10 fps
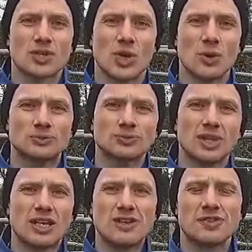So
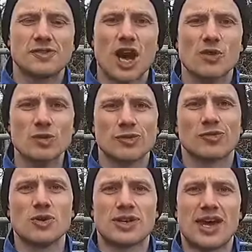if you've got
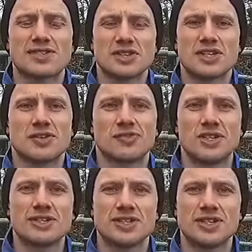rumen fluke eggs in your
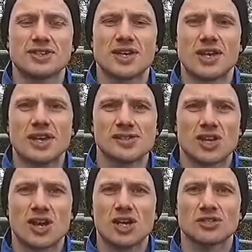feces, is
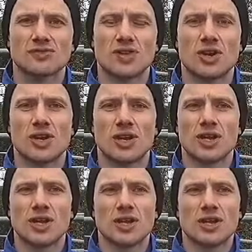it cause for
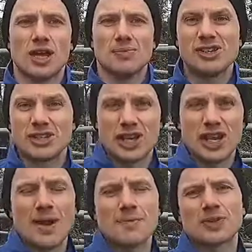immediate
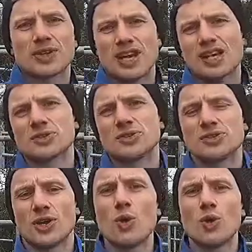alarm? The answer
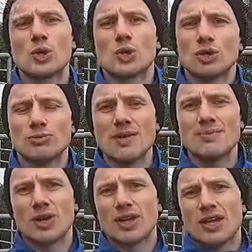is no.
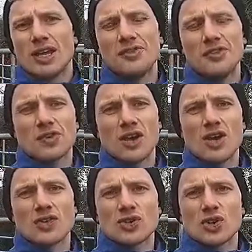Remember, if you've
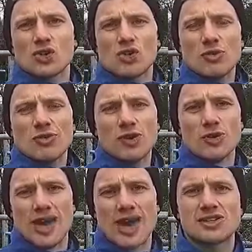got rumen
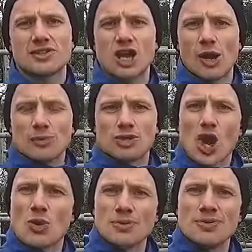fluke eggs, you've got
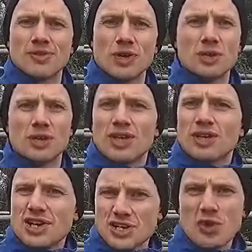mature rumen fluke,
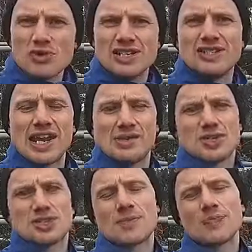they're not really
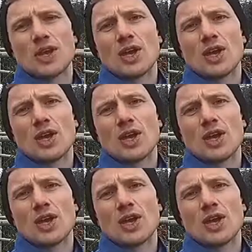dangerous.